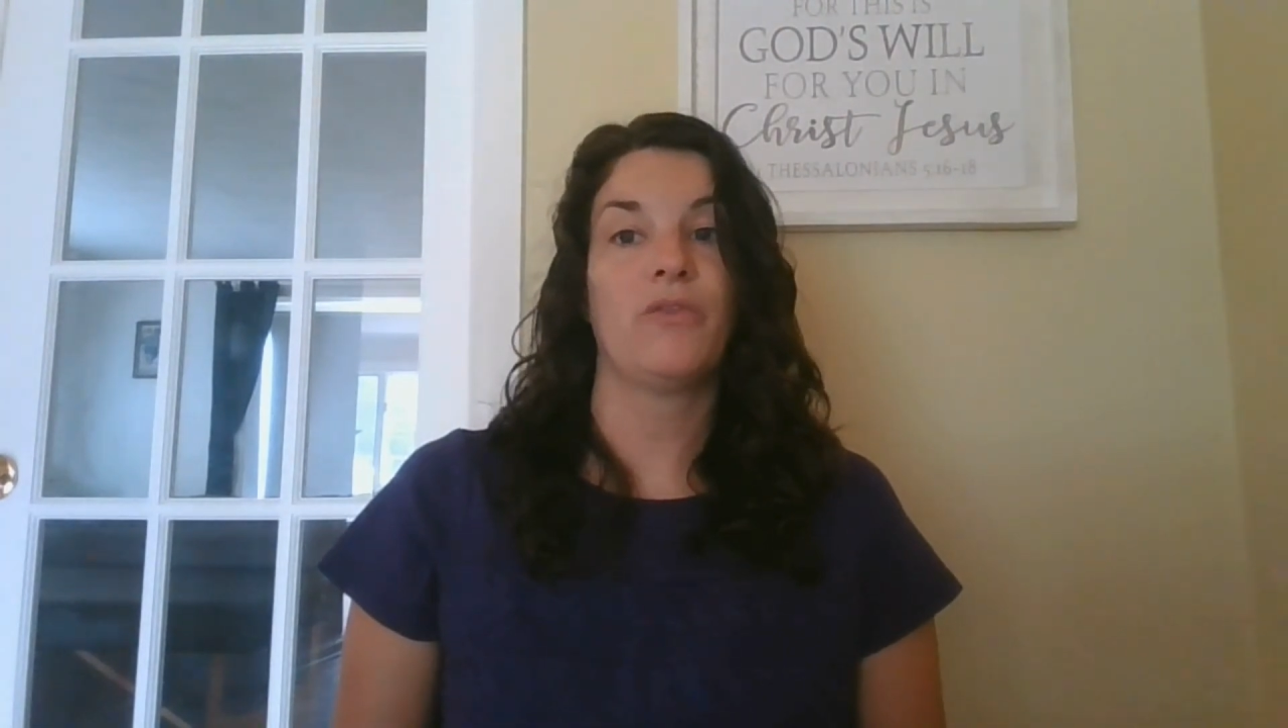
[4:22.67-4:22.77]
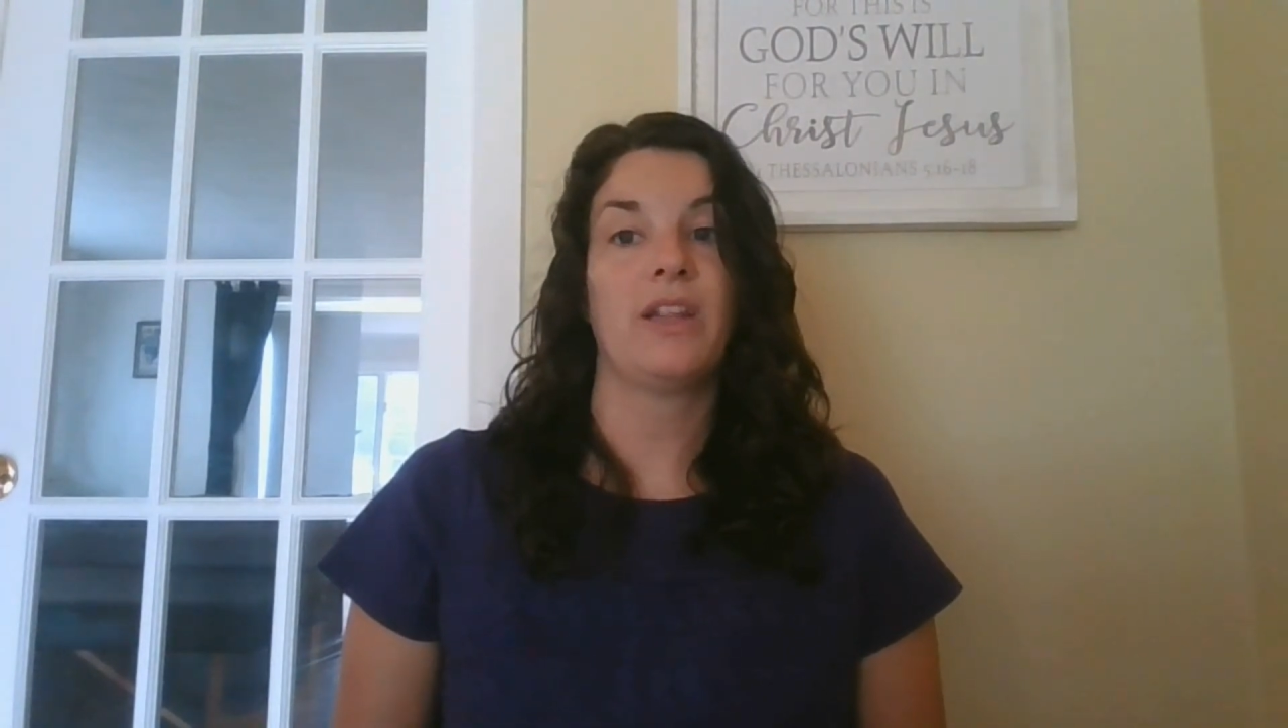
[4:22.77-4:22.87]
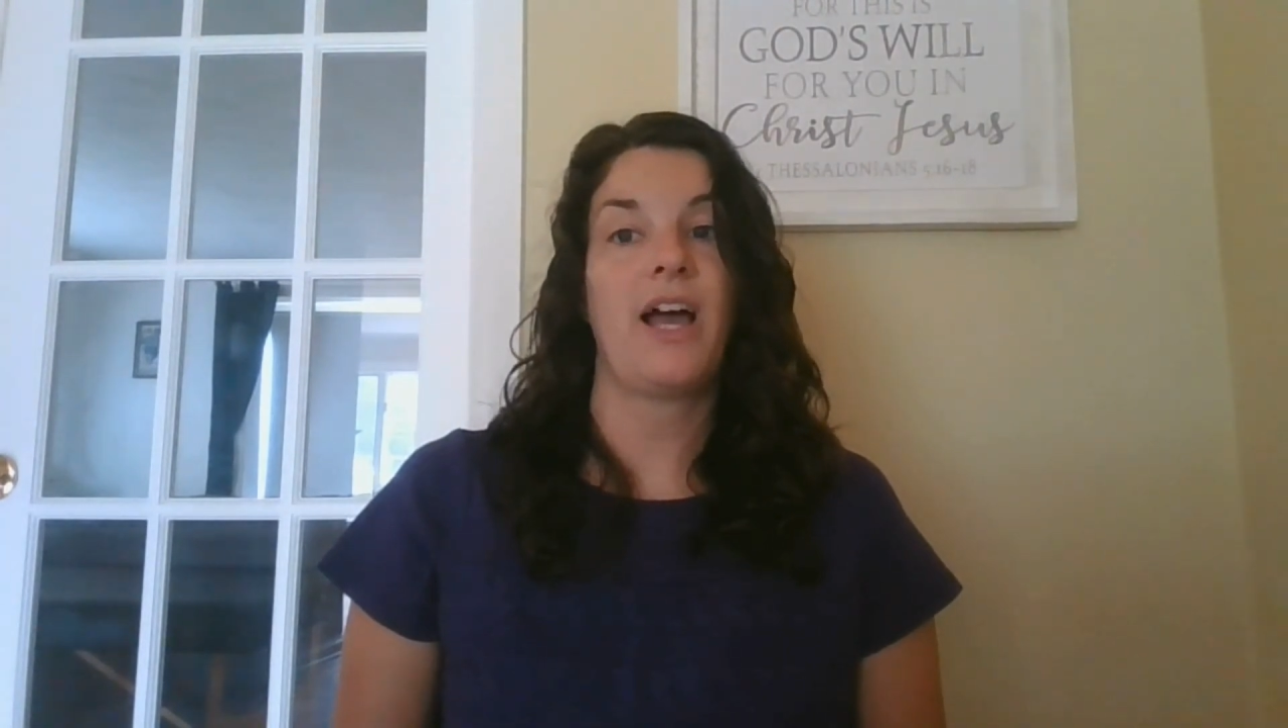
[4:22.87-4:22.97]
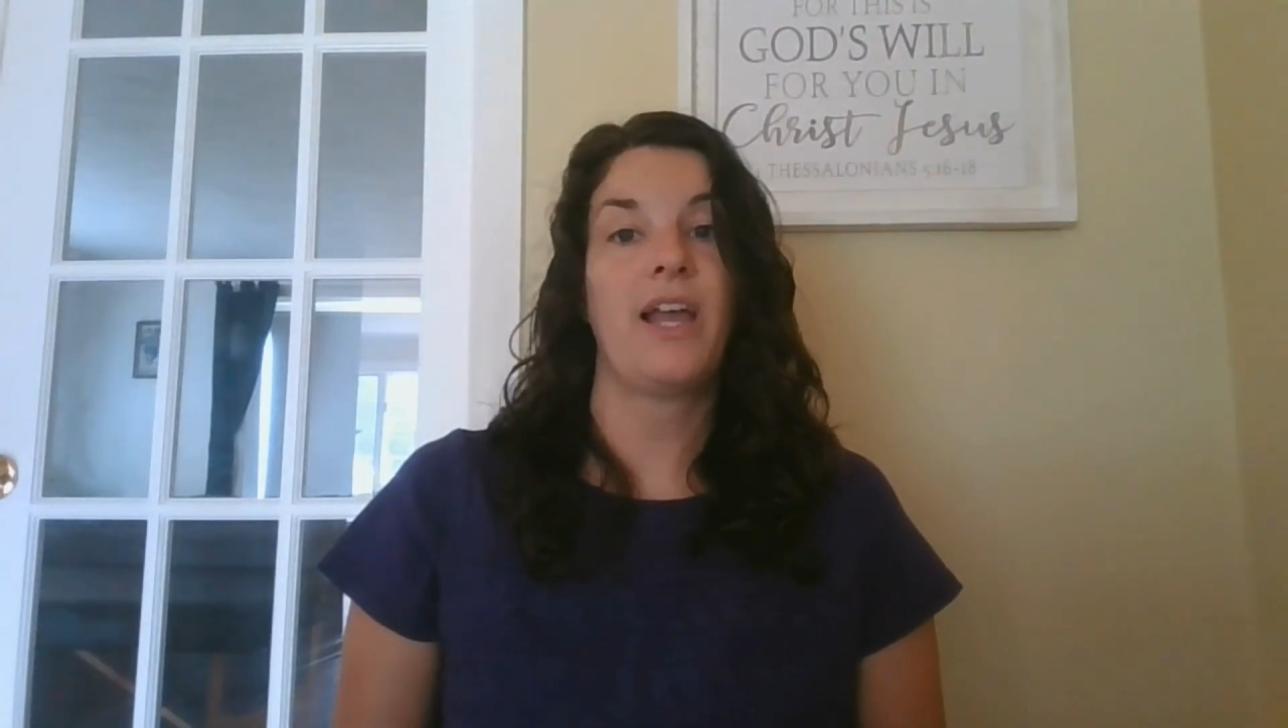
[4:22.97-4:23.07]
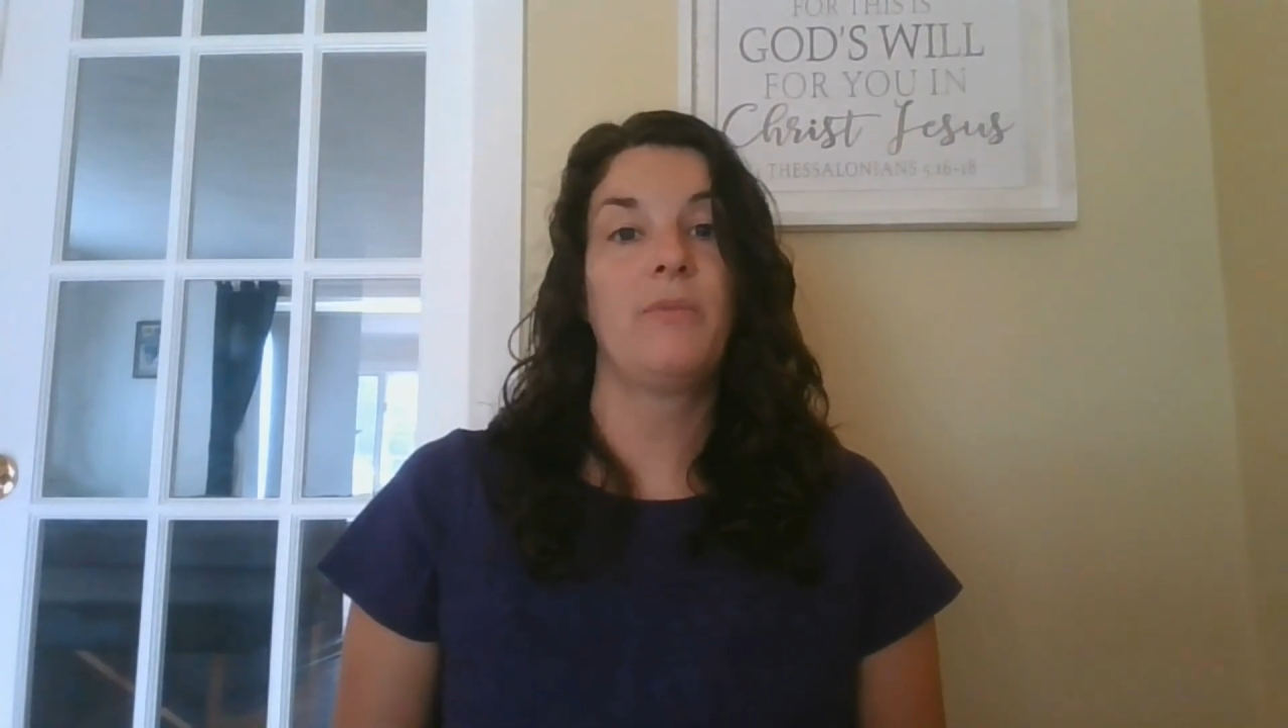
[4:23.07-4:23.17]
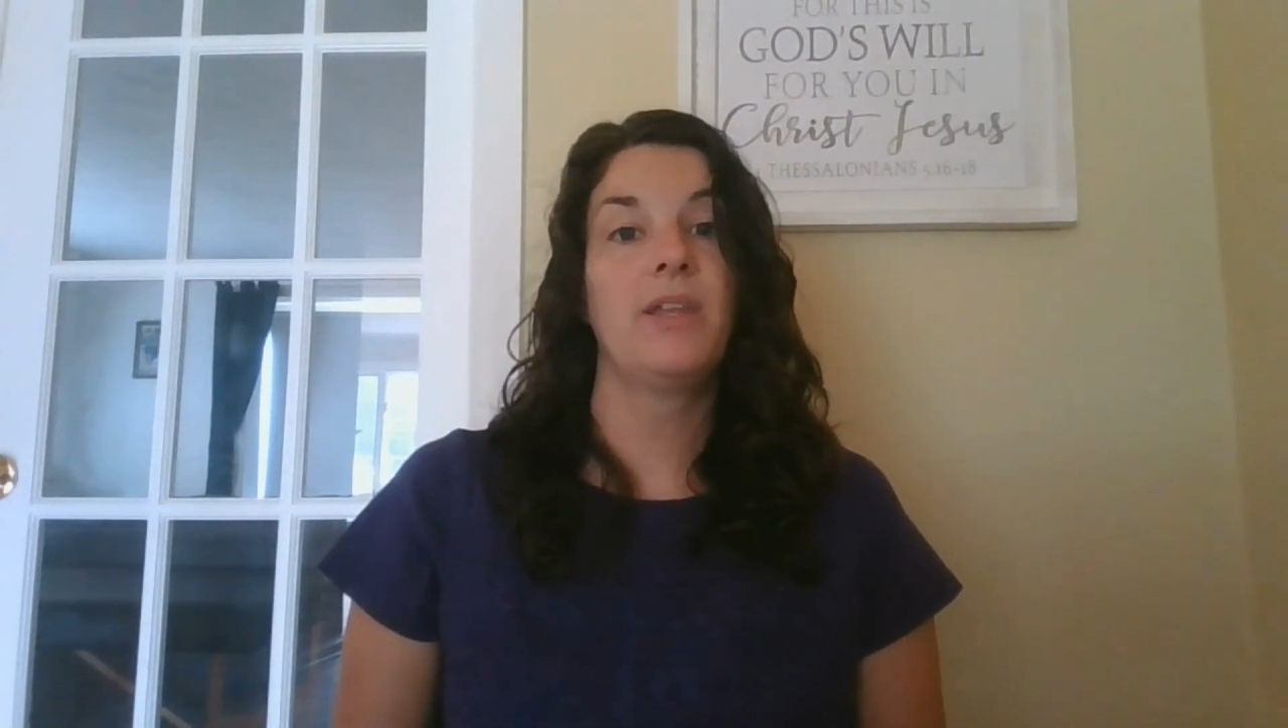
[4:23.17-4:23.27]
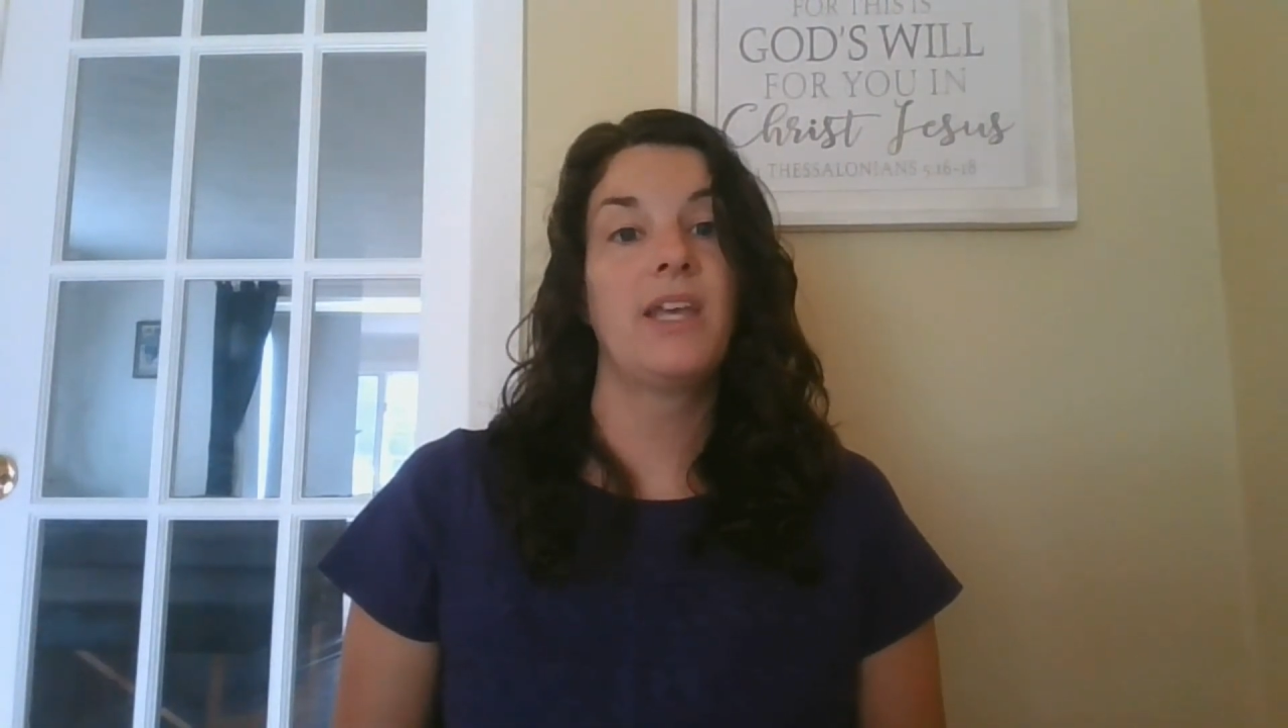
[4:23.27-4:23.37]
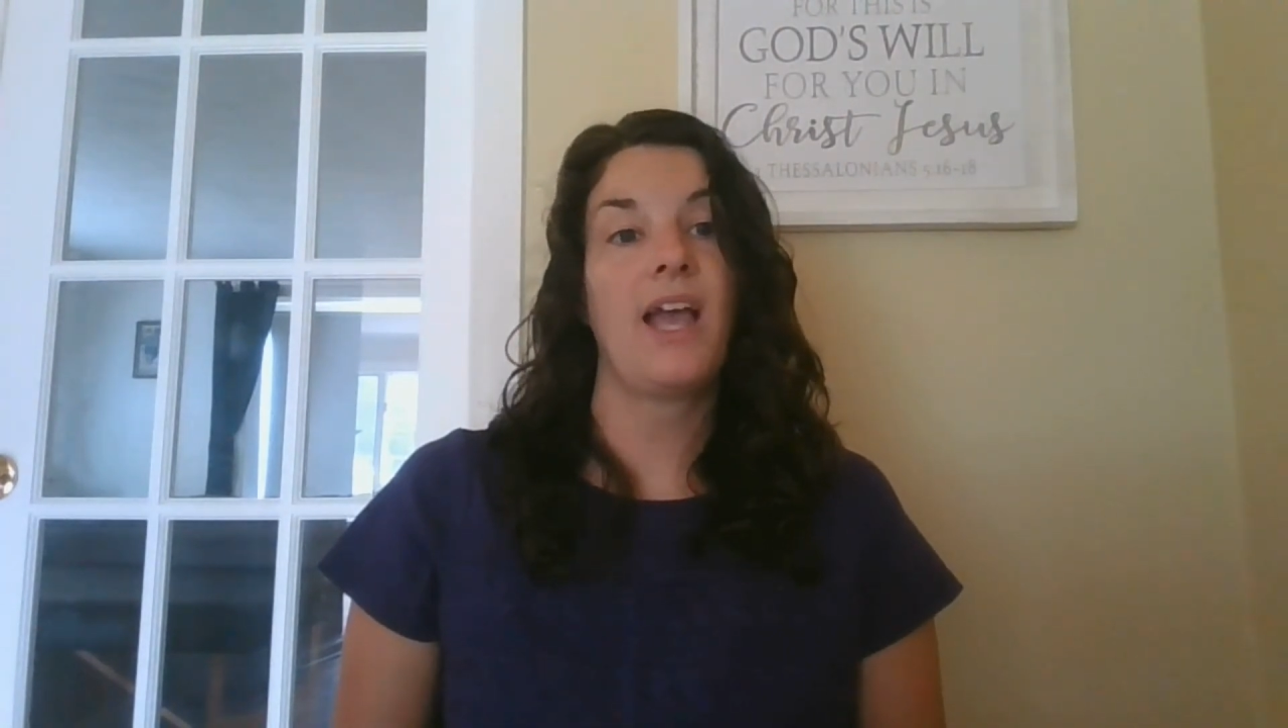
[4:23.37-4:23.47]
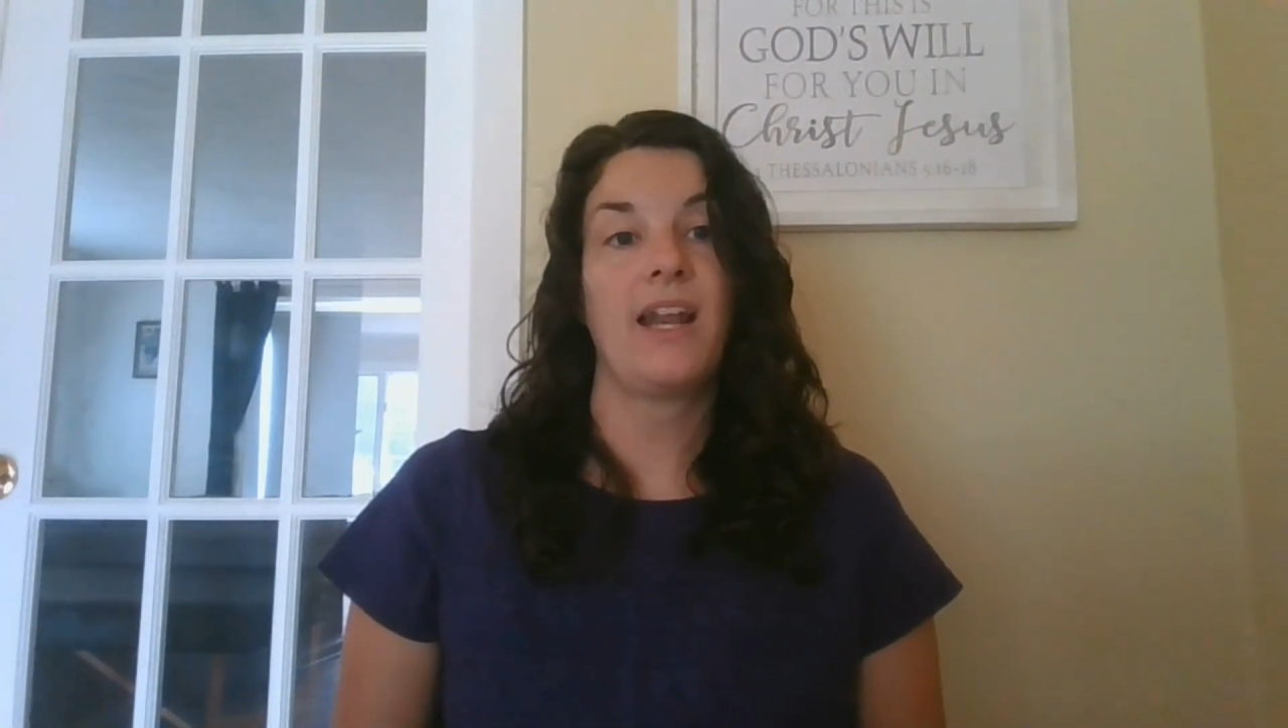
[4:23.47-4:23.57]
reliably